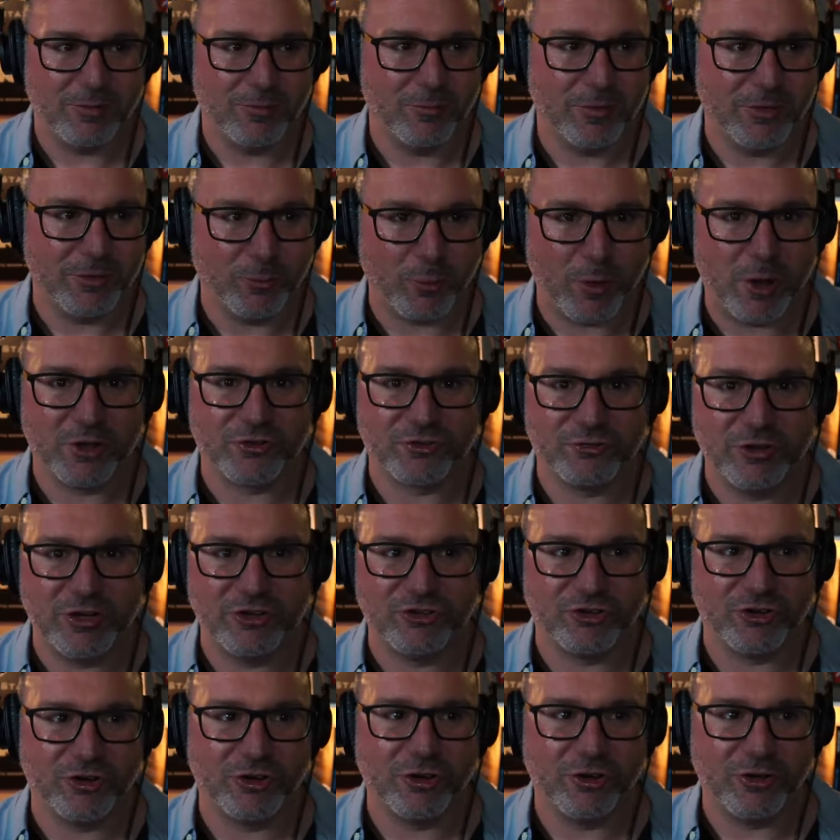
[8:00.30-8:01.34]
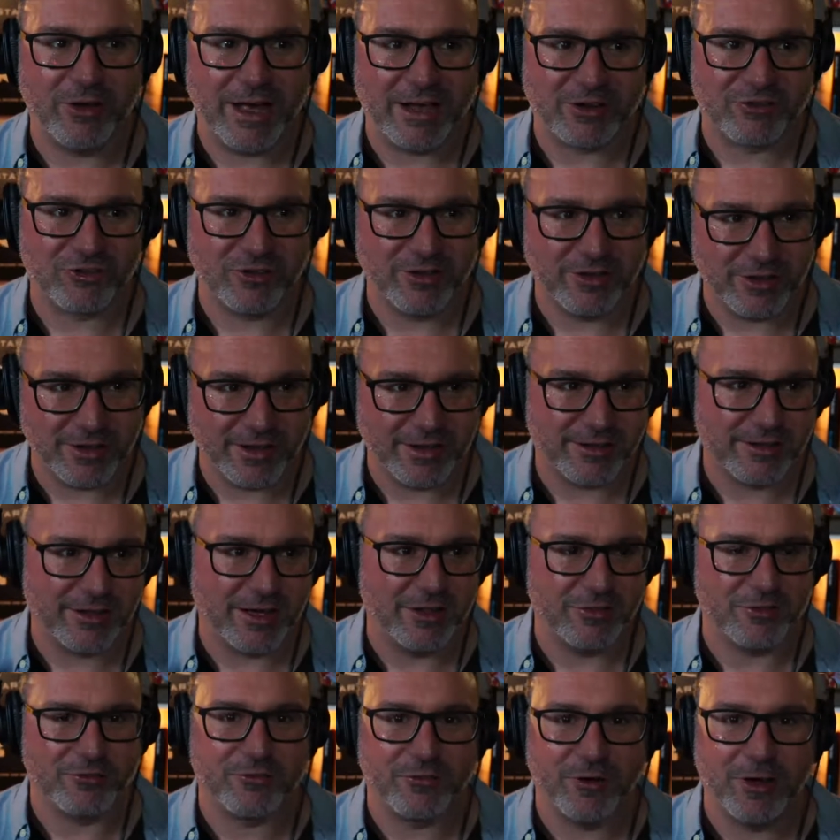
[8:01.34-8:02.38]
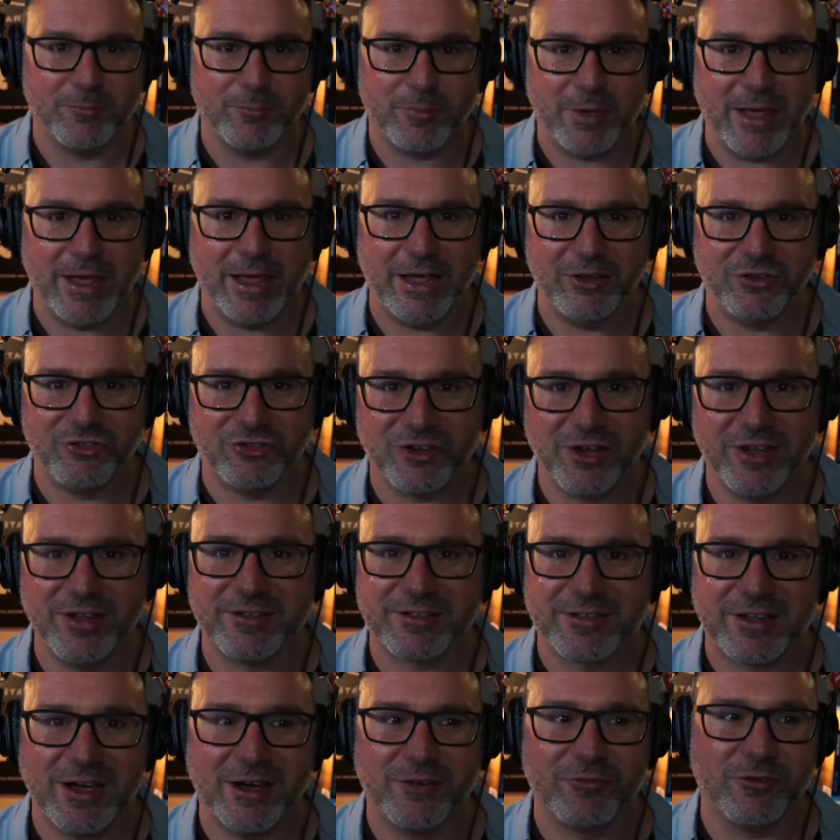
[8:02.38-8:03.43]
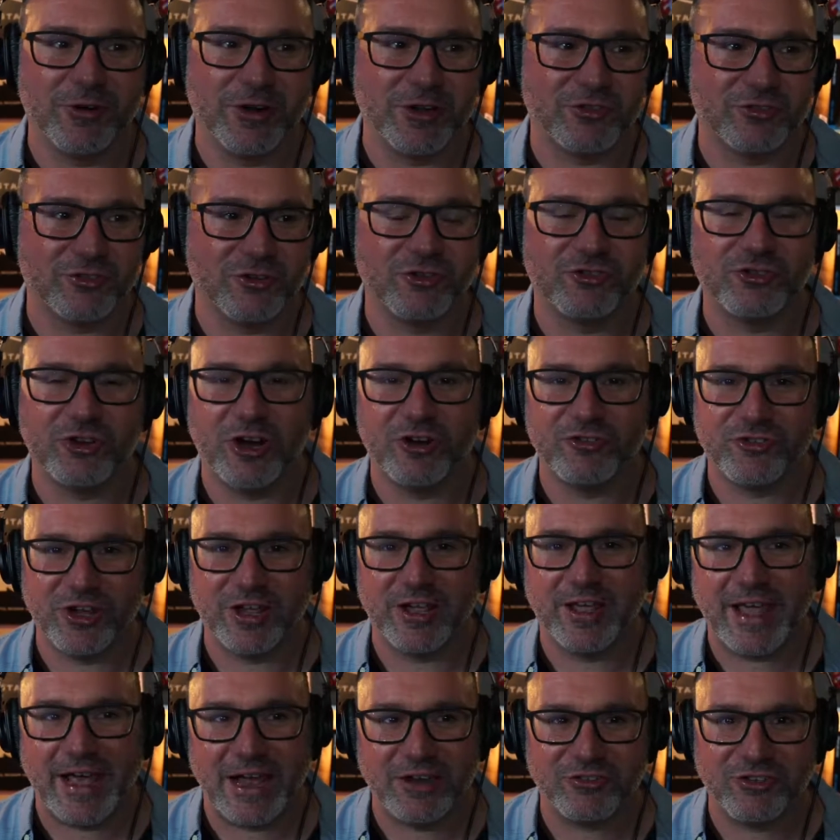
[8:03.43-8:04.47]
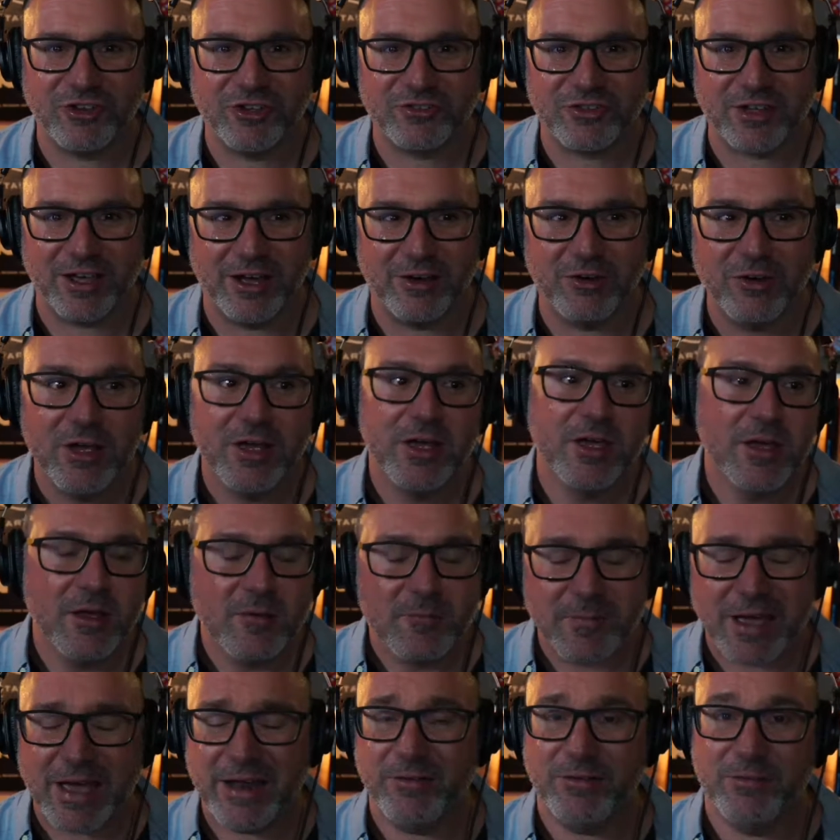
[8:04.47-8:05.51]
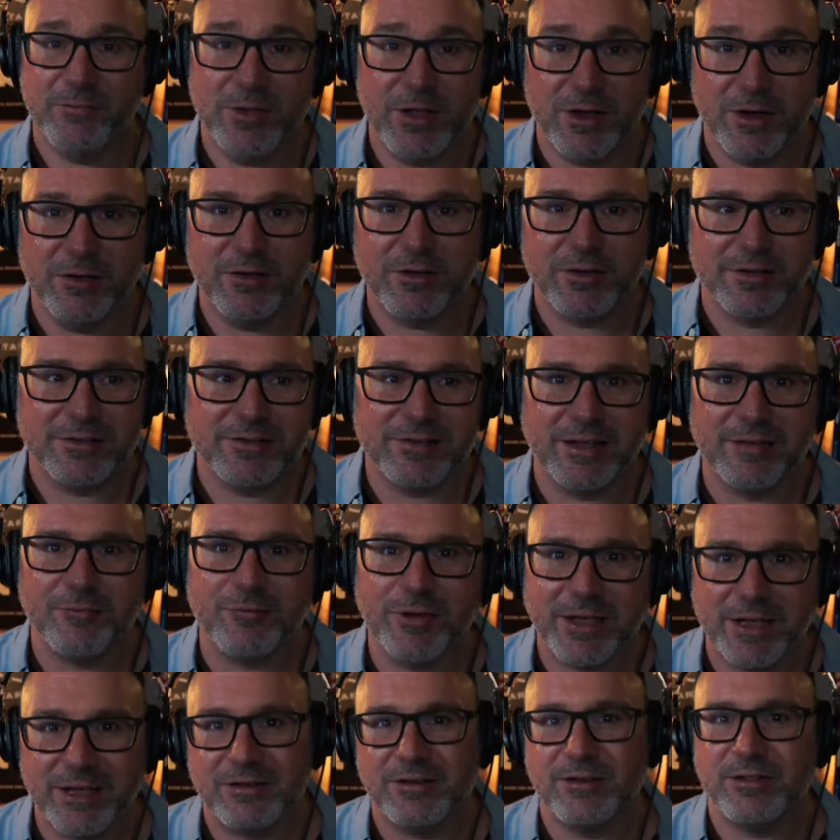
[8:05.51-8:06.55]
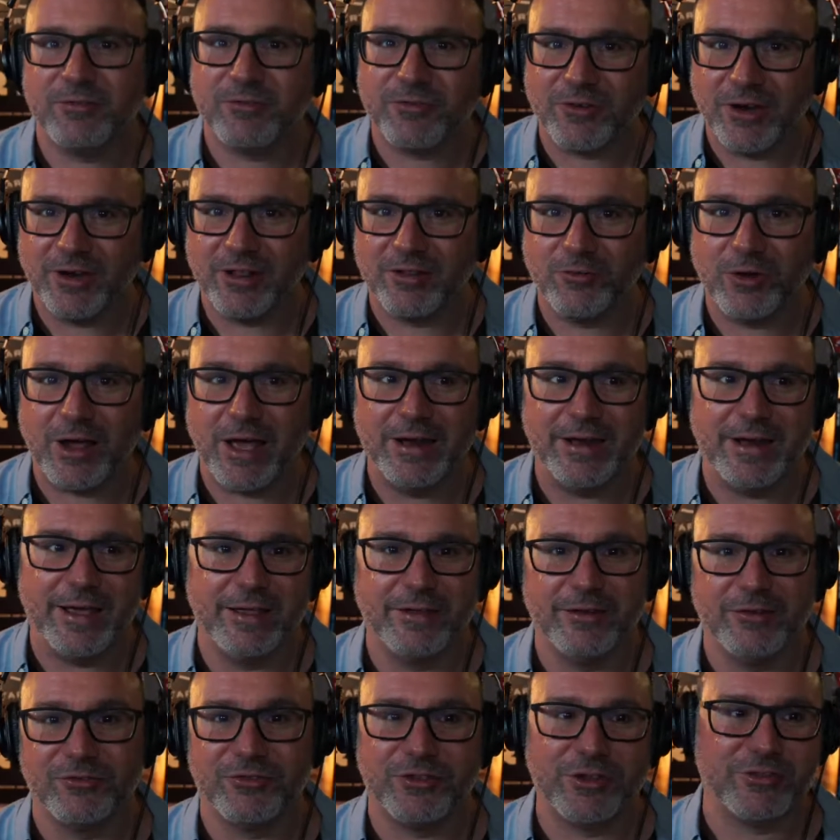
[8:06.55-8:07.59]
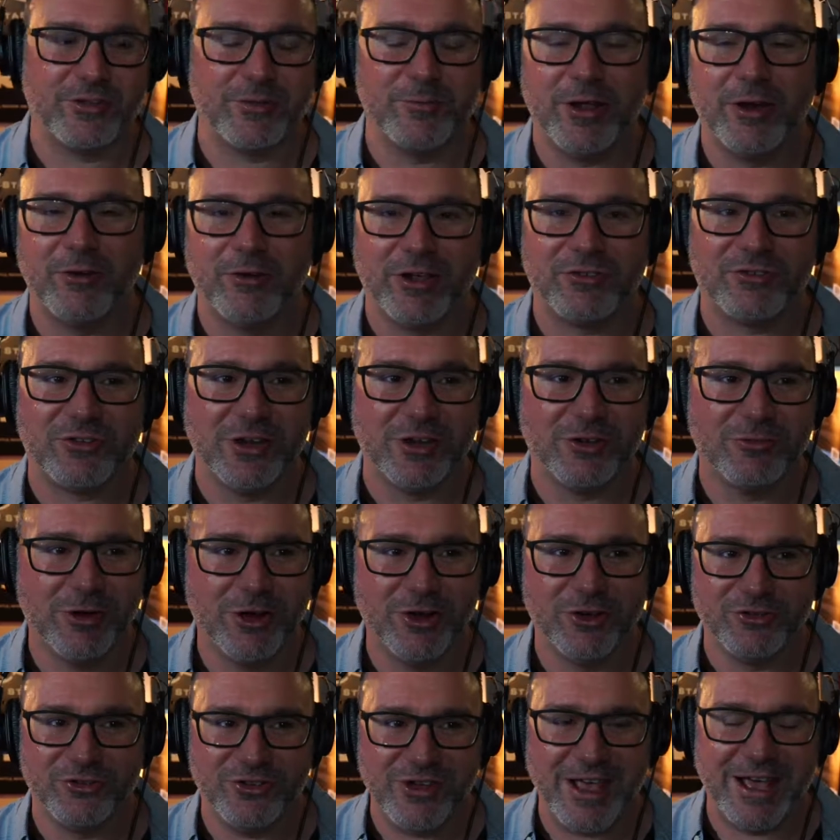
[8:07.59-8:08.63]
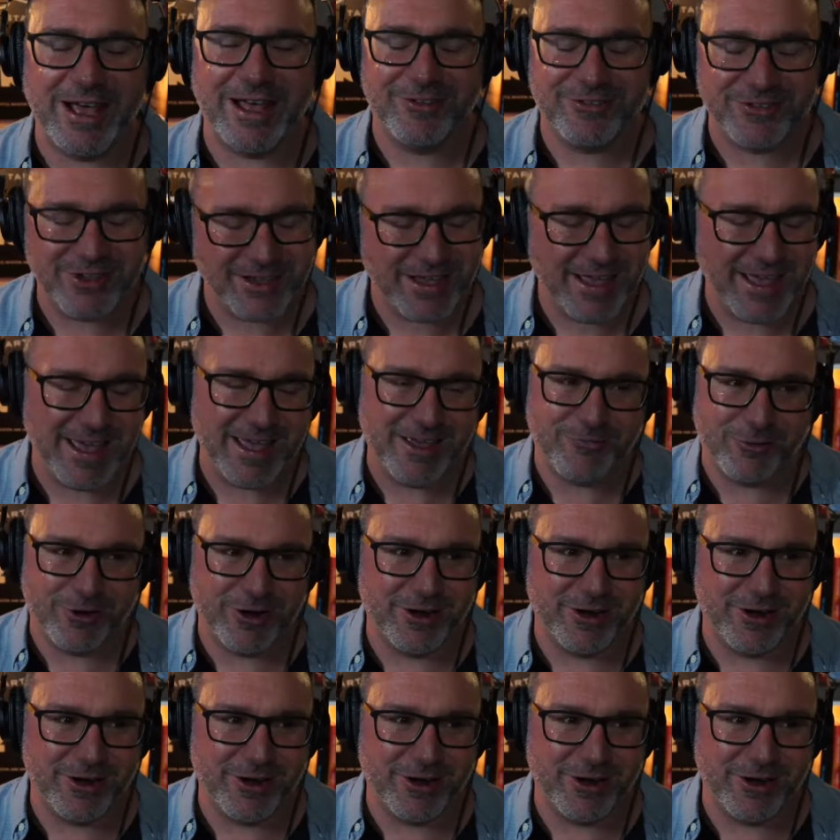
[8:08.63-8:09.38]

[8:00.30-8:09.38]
when the Wall Street Journal actually, like on the front page, is covering surcharging and cash discount. Kind of, it's like we get to the front of the right, and there's some interesting quotes. Yeah, it's like, hey,